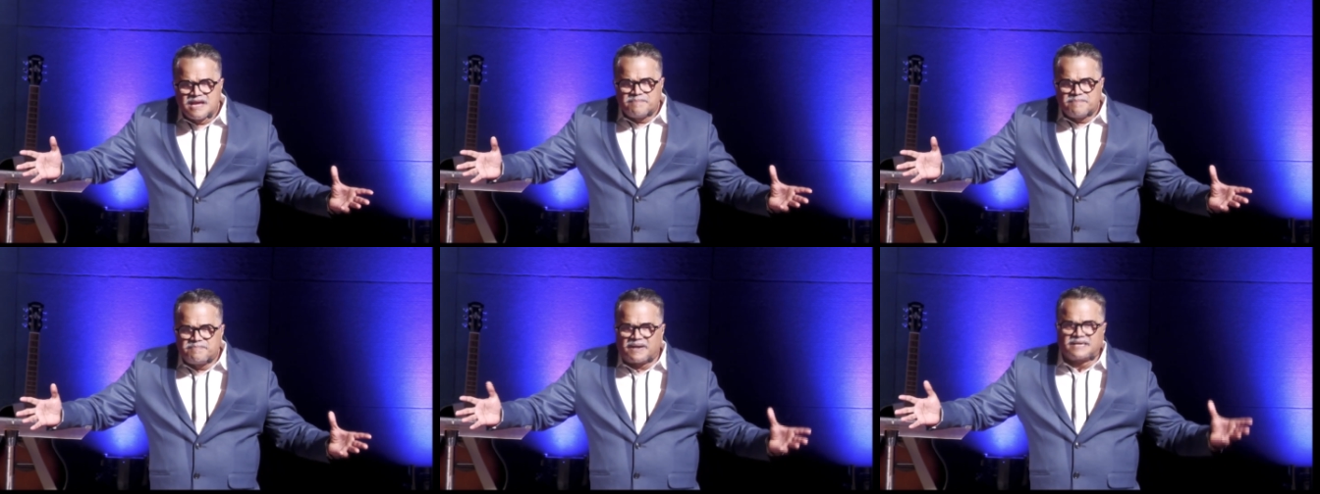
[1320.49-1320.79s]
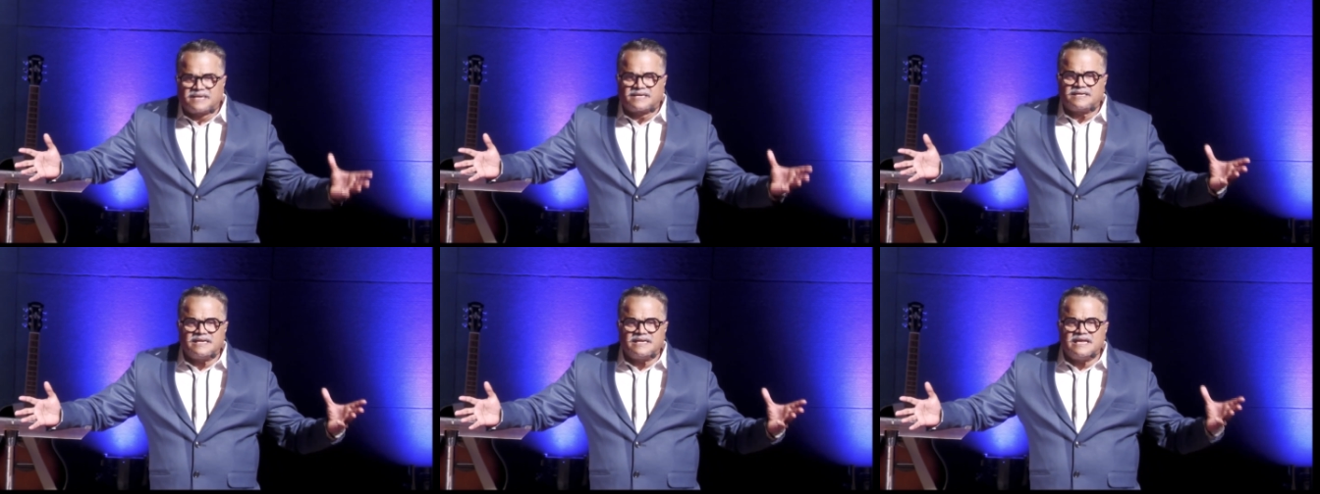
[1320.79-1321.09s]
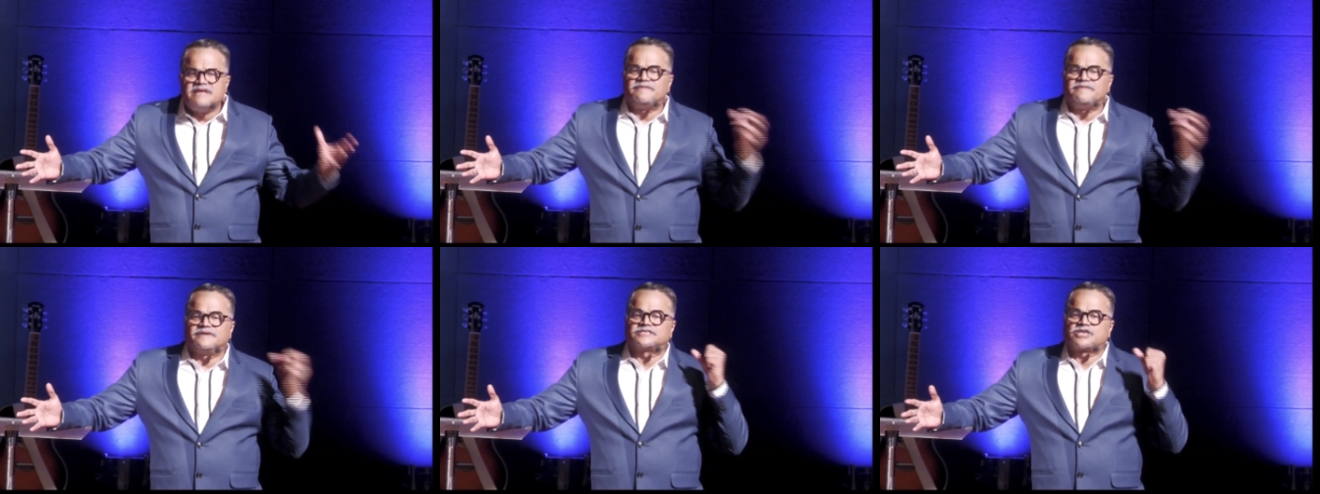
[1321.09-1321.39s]
But
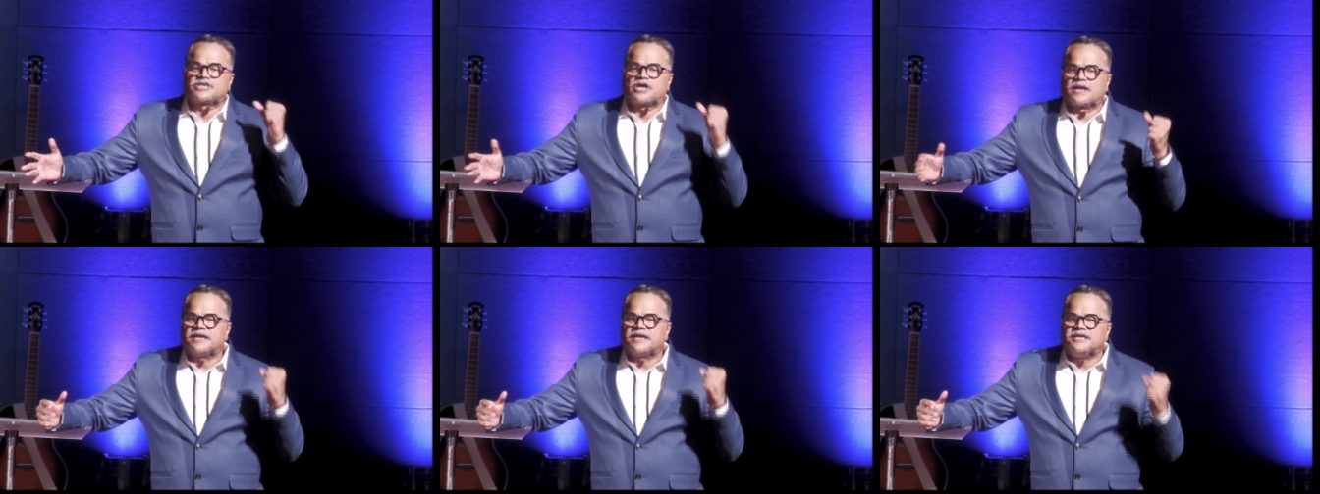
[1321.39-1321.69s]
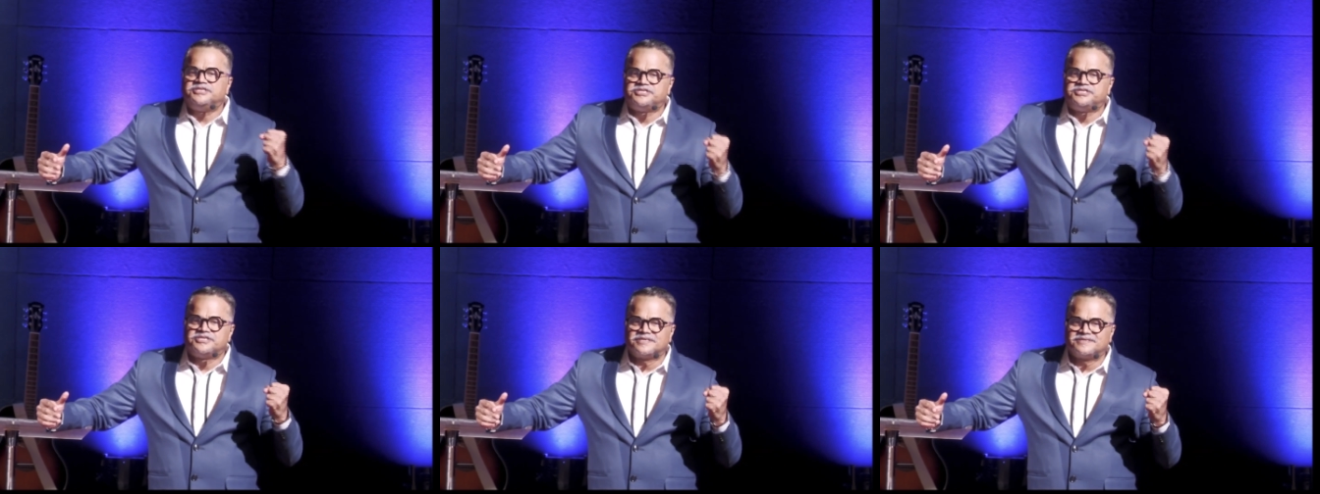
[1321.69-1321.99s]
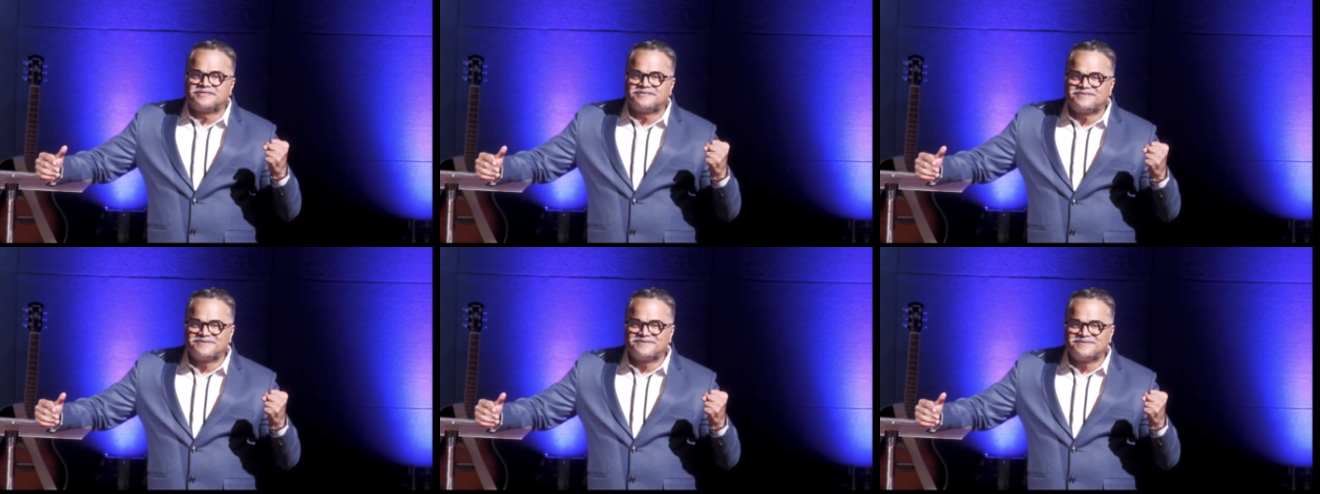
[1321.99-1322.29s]
he was
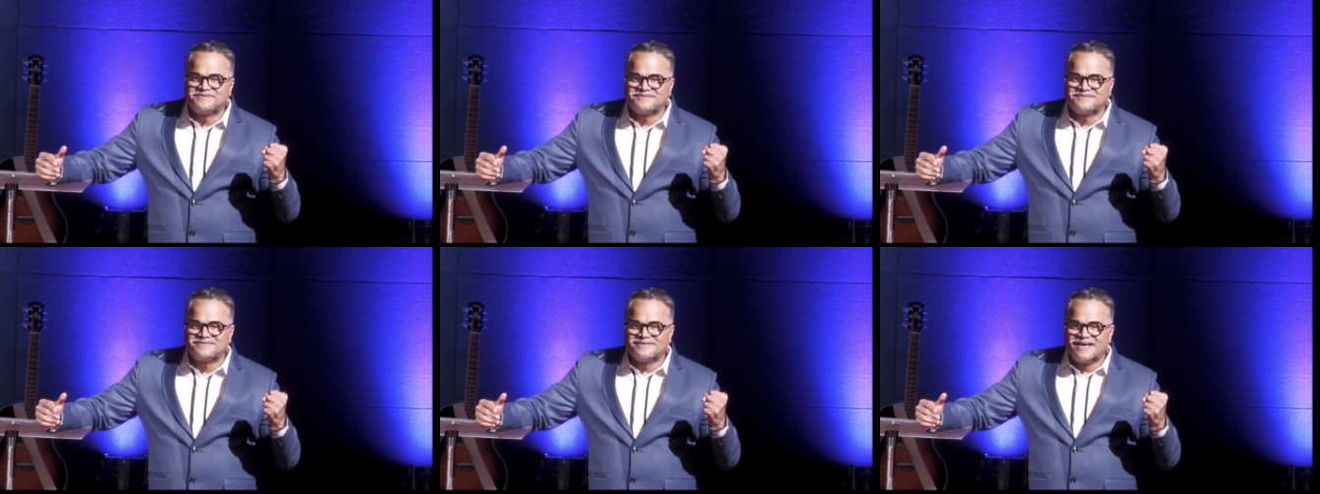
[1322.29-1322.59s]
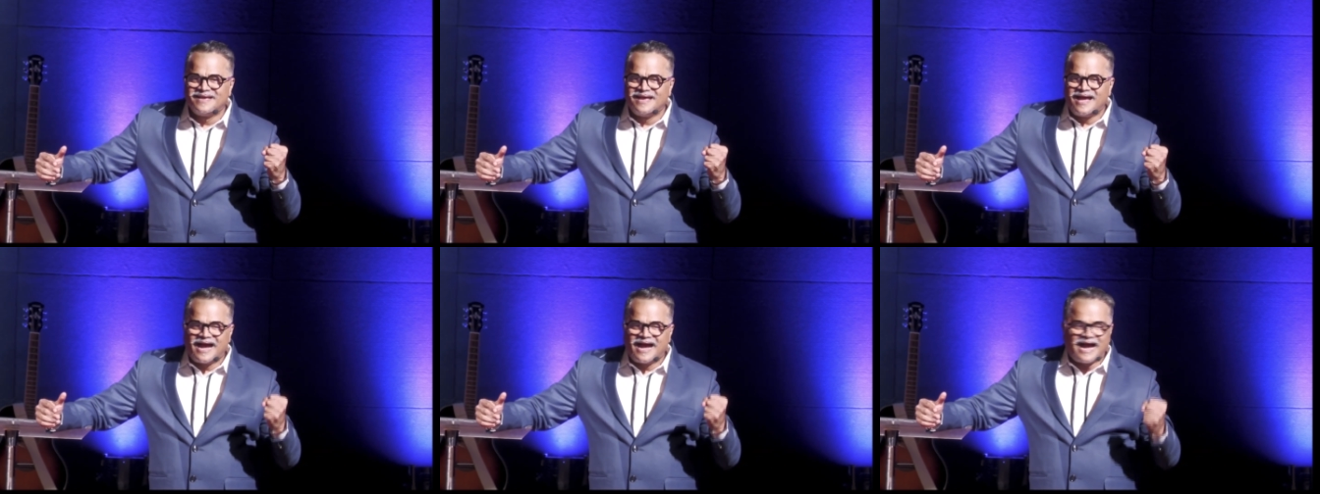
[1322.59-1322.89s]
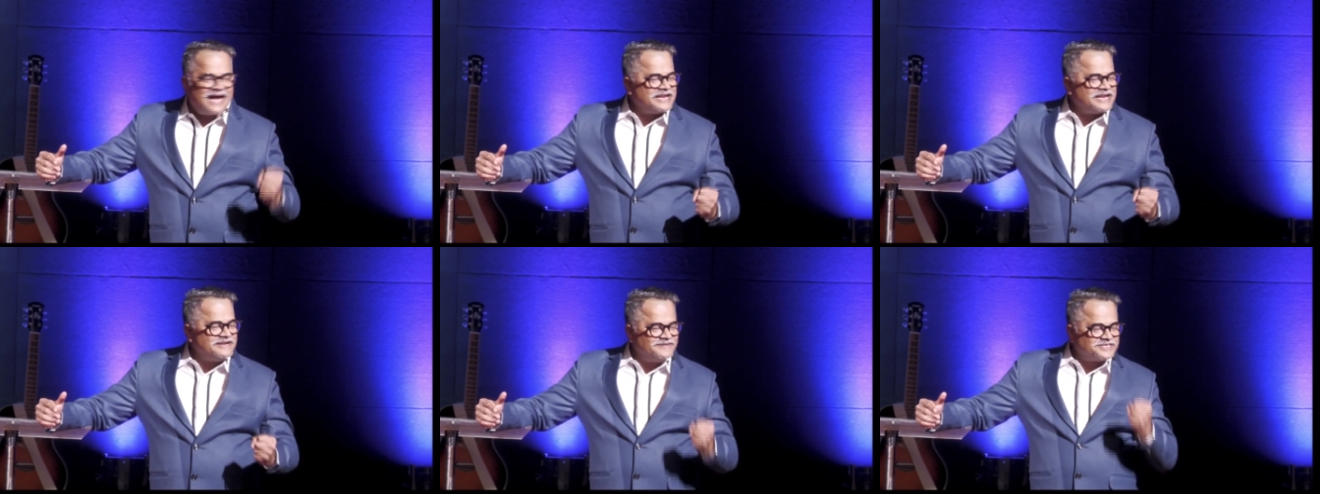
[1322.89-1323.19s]
courageous.
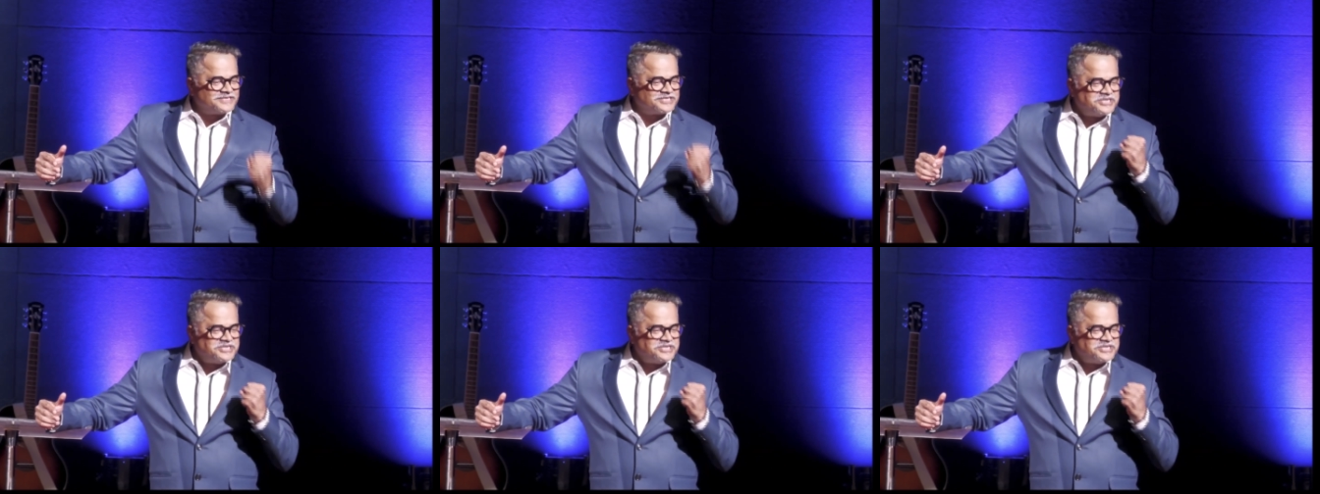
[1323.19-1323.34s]
And he was